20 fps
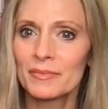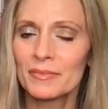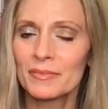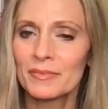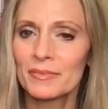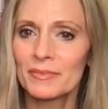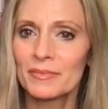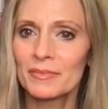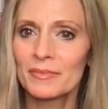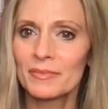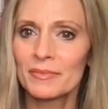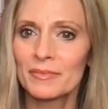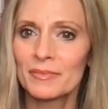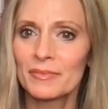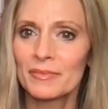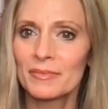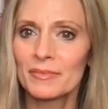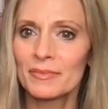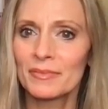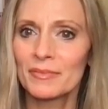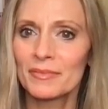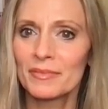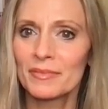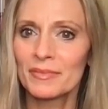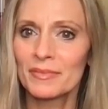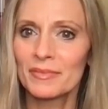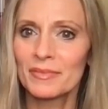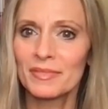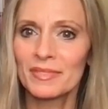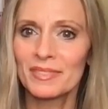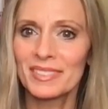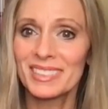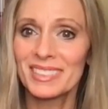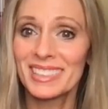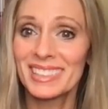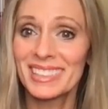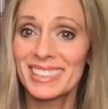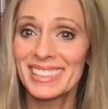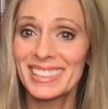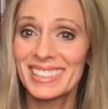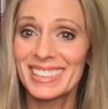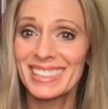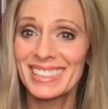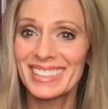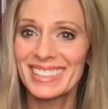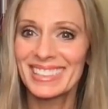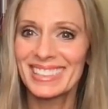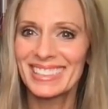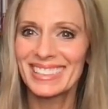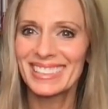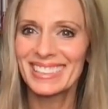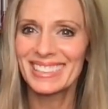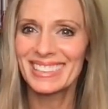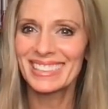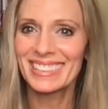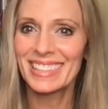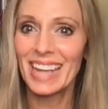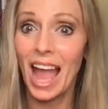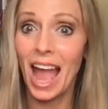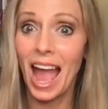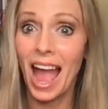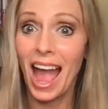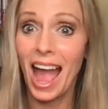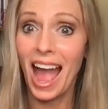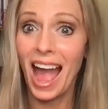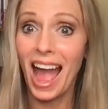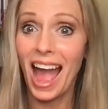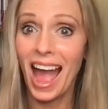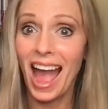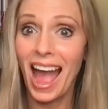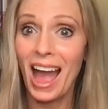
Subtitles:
[no speech]